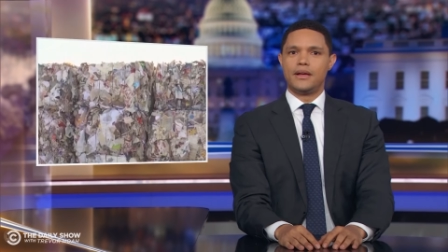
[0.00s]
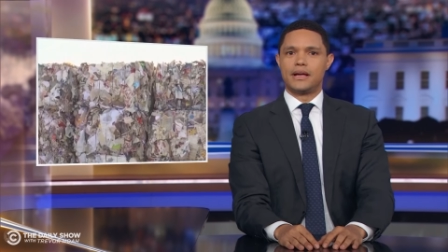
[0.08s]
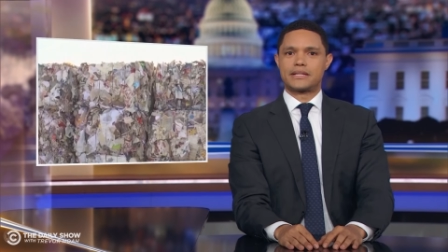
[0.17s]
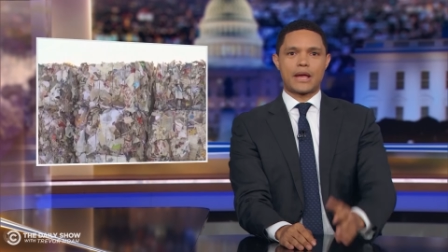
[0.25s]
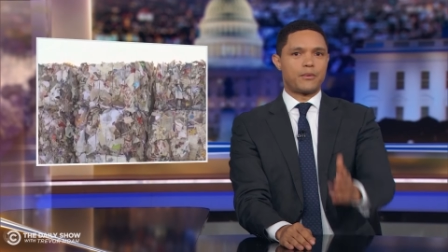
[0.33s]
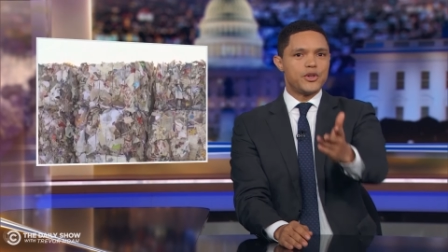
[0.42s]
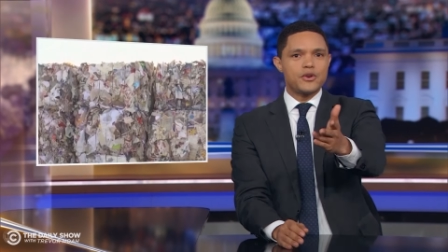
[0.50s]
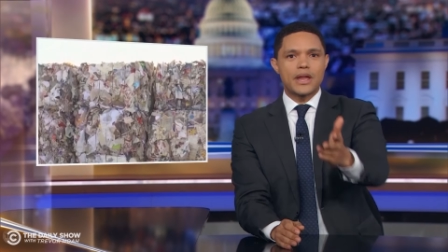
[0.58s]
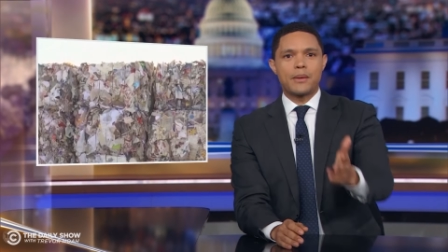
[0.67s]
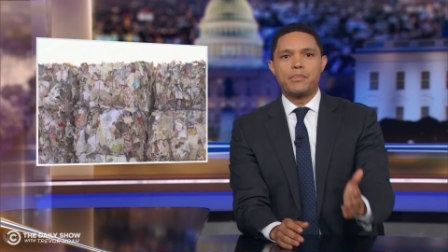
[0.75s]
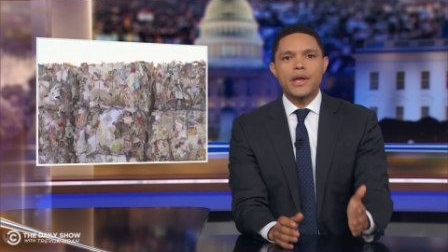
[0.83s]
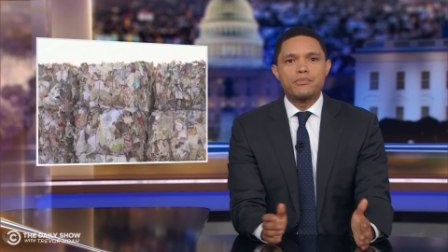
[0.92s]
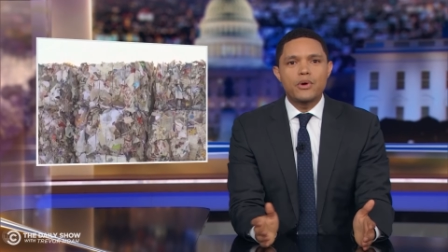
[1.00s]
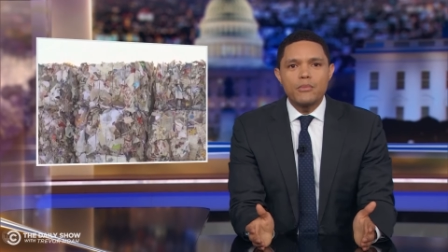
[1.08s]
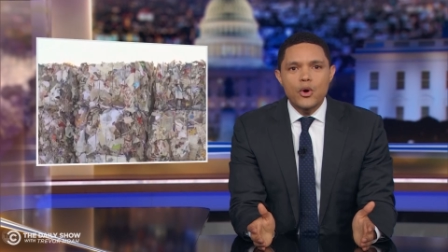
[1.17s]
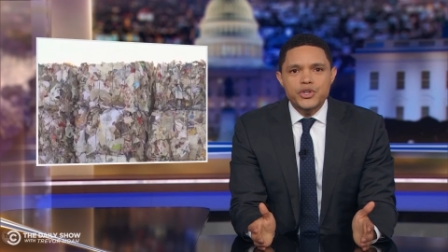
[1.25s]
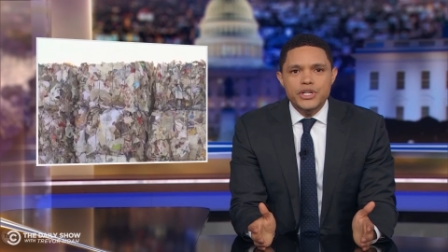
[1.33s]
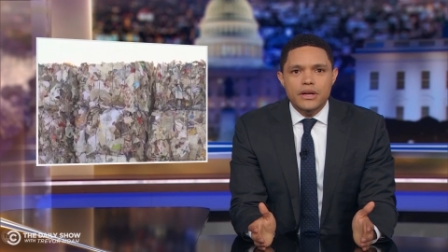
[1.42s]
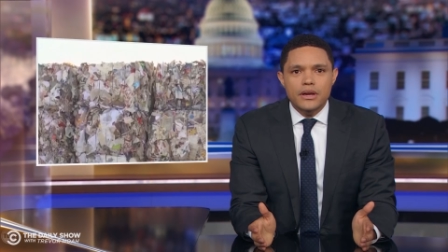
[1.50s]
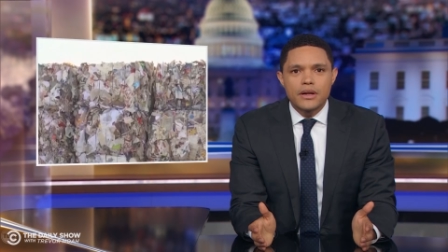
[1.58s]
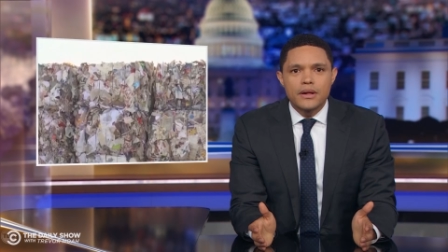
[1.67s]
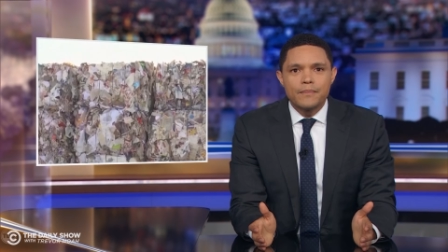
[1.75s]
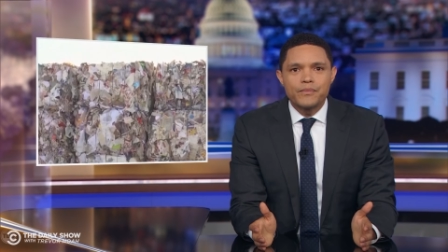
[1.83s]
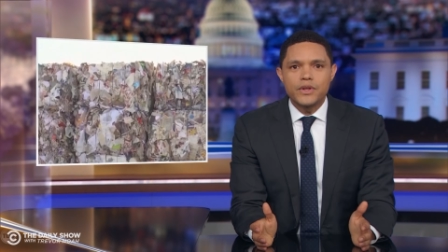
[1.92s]
It's like when you get a big promotion
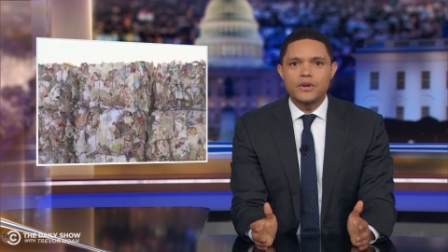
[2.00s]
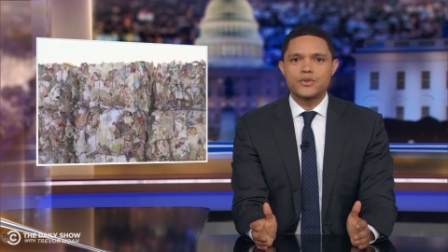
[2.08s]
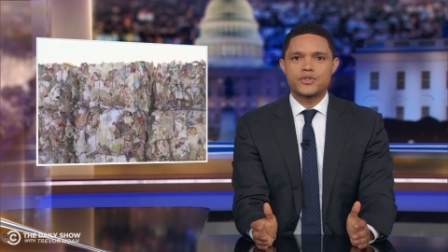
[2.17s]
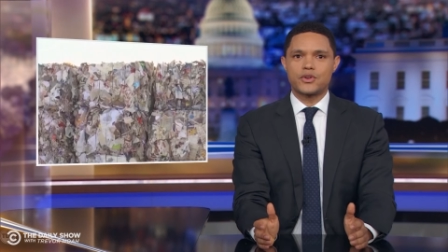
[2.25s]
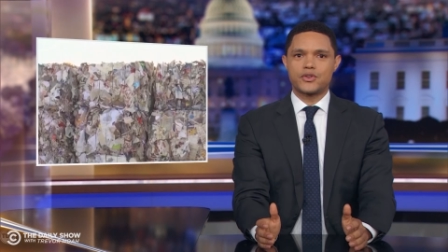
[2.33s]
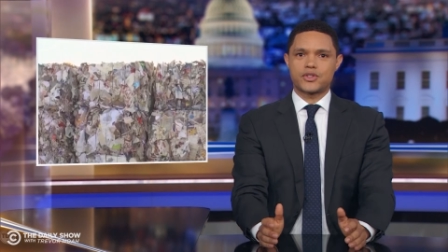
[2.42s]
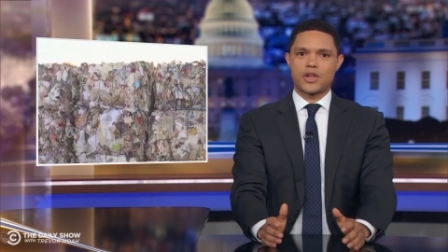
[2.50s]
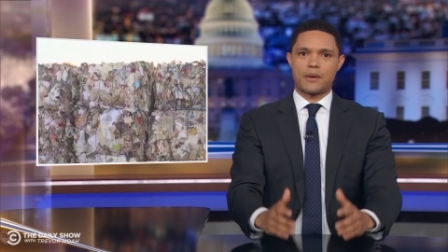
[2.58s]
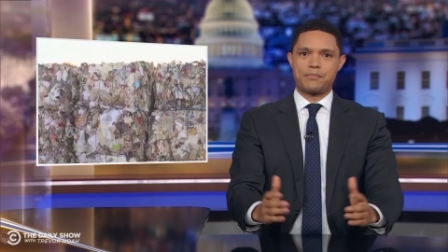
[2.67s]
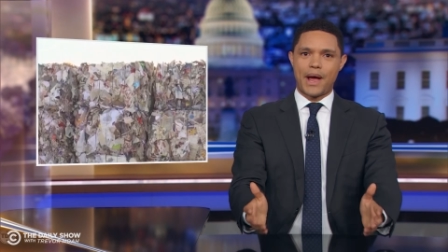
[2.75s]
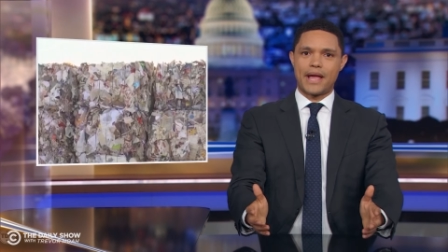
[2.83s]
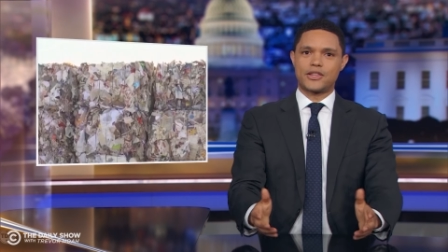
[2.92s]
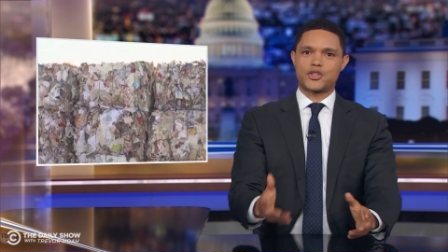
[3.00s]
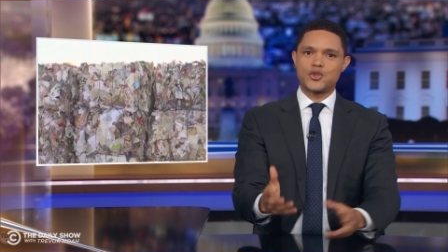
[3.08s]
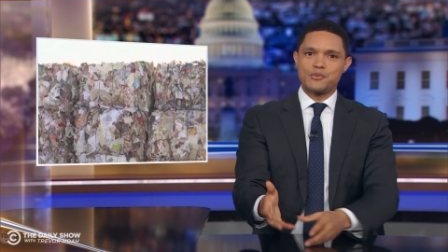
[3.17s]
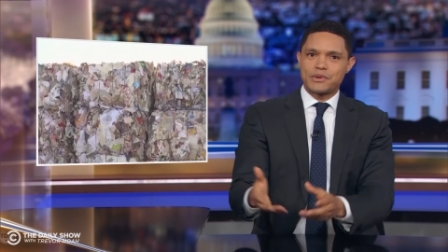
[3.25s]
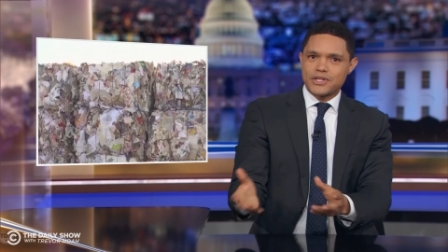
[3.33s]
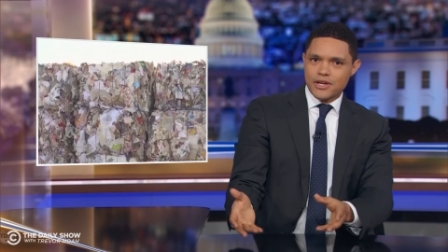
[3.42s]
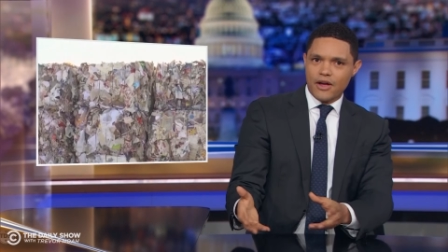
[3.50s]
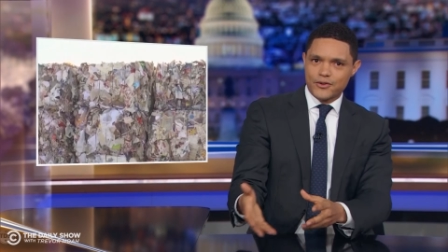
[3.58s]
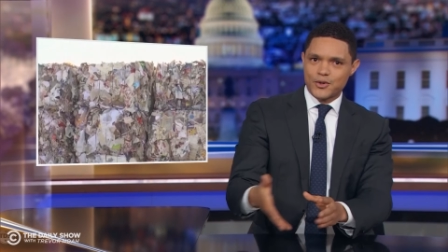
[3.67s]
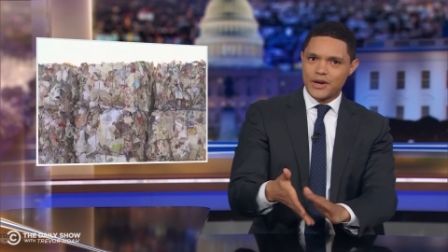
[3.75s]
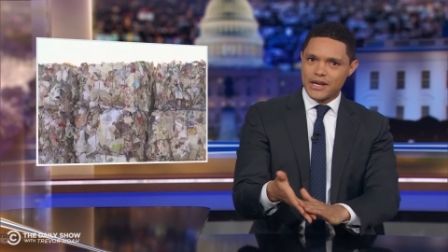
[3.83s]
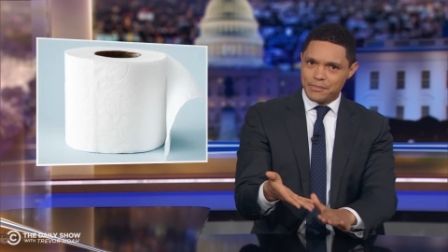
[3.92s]
you know, so you start buying the super
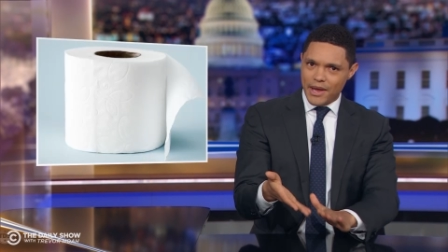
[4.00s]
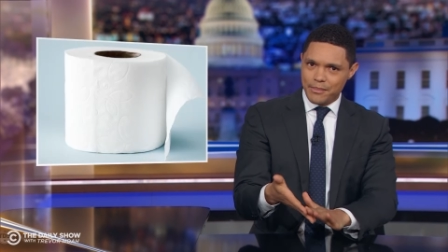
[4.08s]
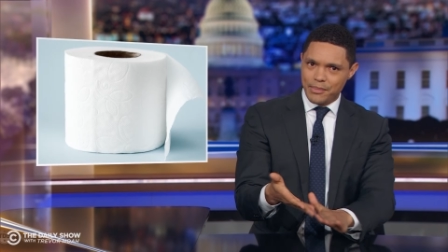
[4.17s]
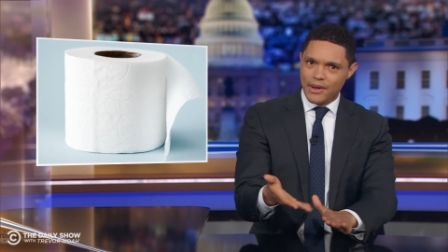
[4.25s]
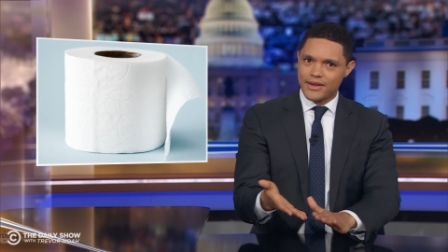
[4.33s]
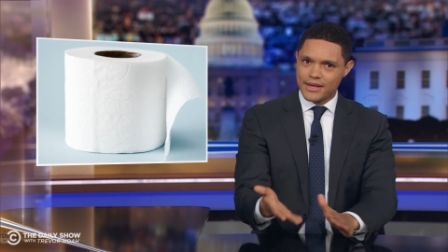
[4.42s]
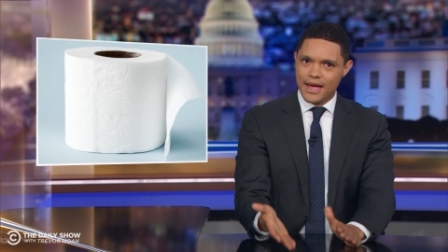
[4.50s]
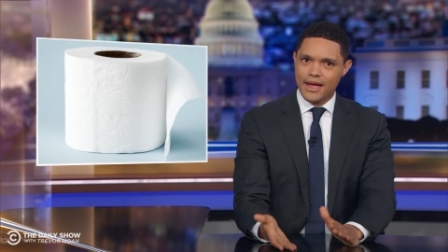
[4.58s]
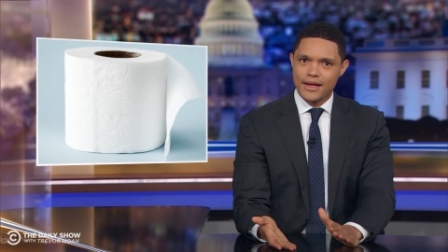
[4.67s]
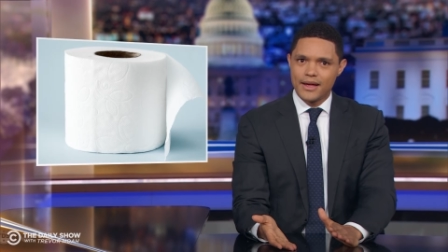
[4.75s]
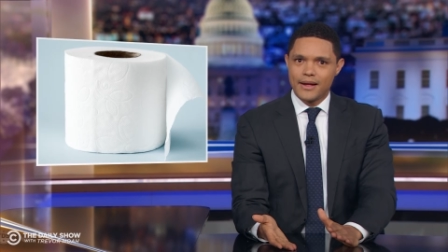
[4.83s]
soft toilet paper, yeah?